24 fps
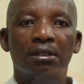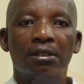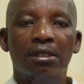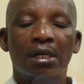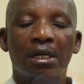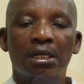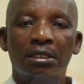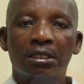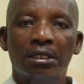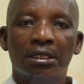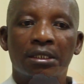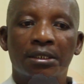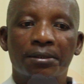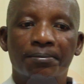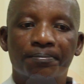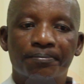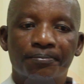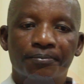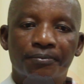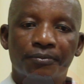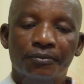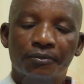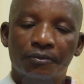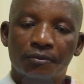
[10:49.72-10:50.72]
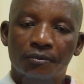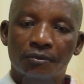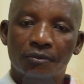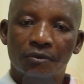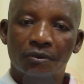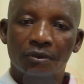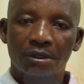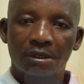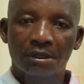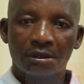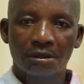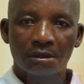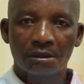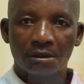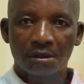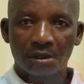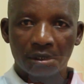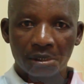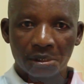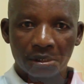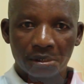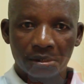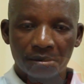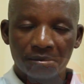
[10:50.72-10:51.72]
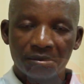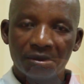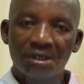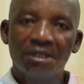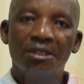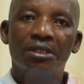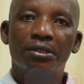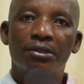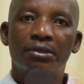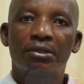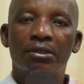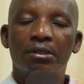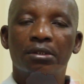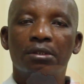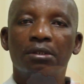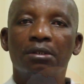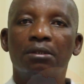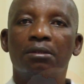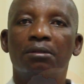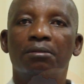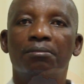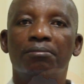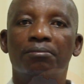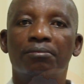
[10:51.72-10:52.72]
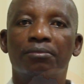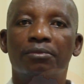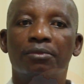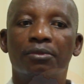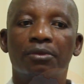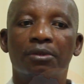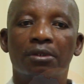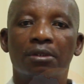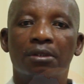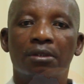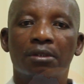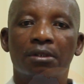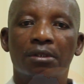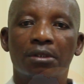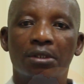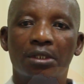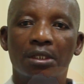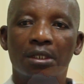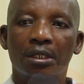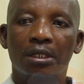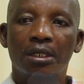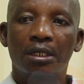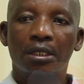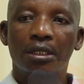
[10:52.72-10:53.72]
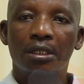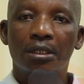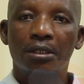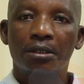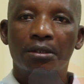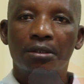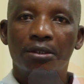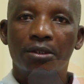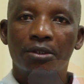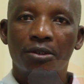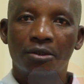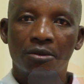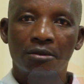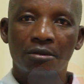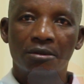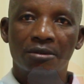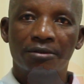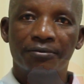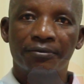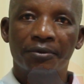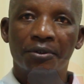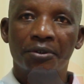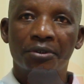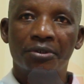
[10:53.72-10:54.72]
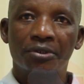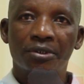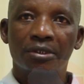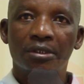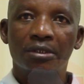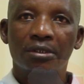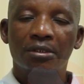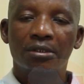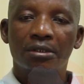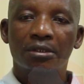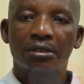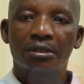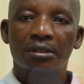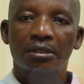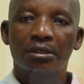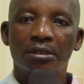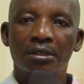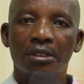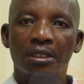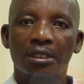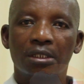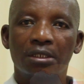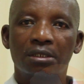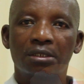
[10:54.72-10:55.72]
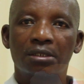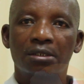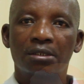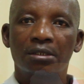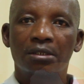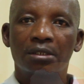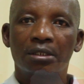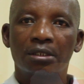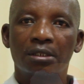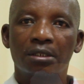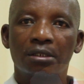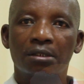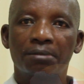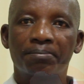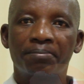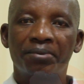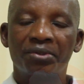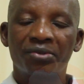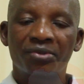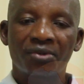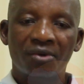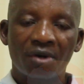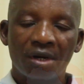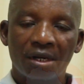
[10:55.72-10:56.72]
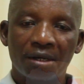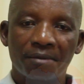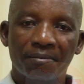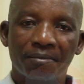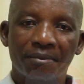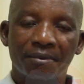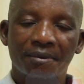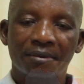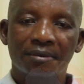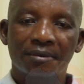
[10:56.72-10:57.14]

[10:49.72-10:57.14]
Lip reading: under EAC, there are rules of origin that prescribe